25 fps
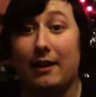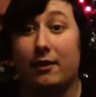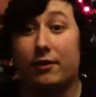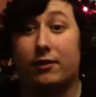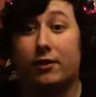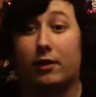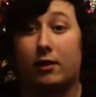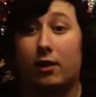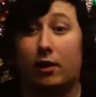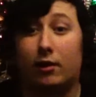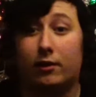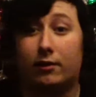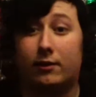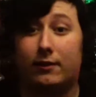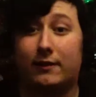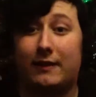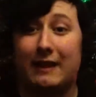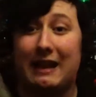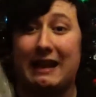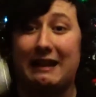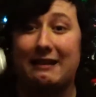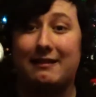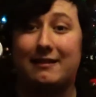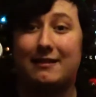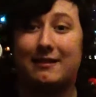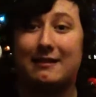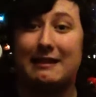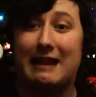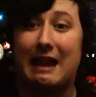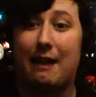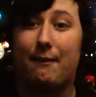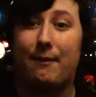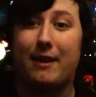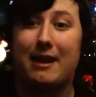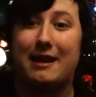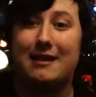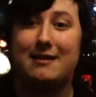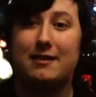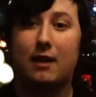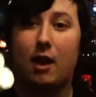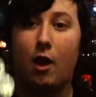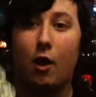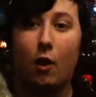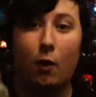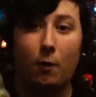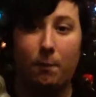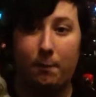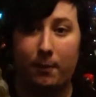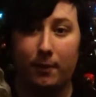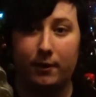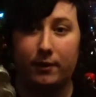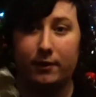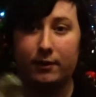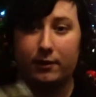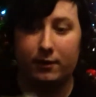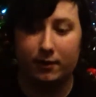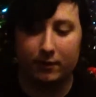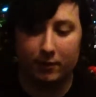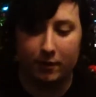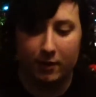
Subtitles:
also got this. Now it is opened,